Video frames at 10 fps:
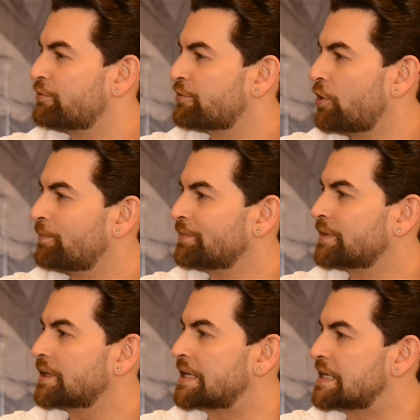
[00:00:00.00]
from
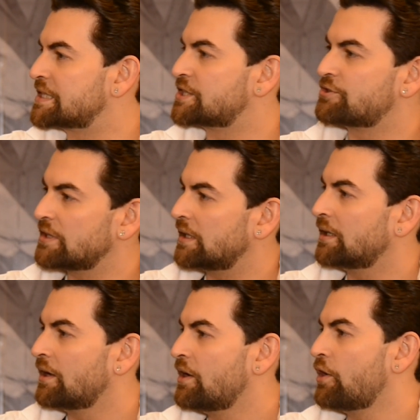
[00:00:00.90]
the
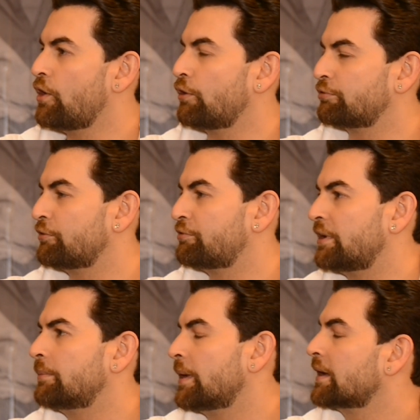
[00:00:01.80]
history of
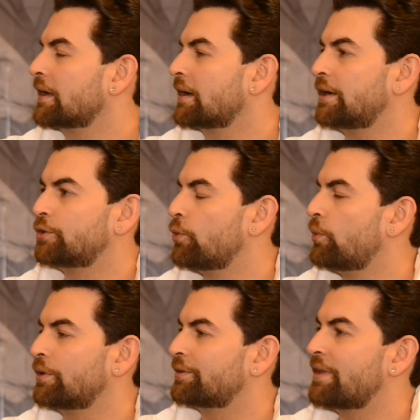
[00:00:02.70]
filmmaking. I don't
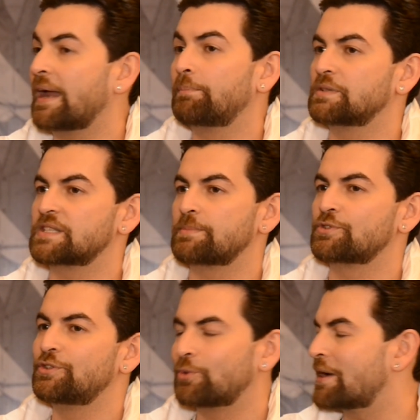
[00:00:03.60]
want that
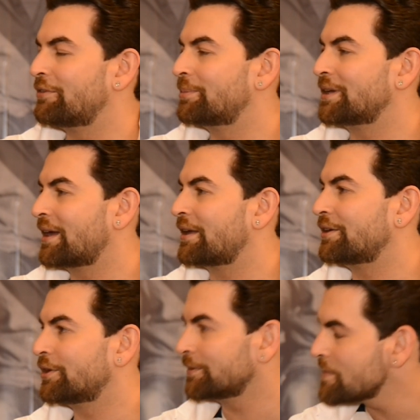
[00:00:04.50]
perception to ever be
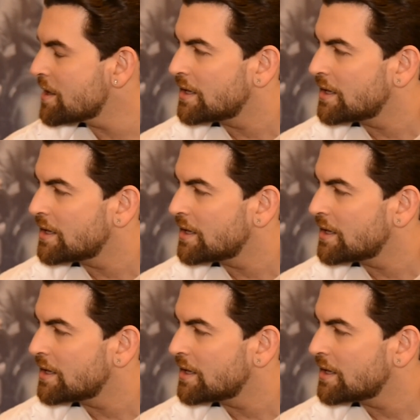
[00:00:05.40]
carried on.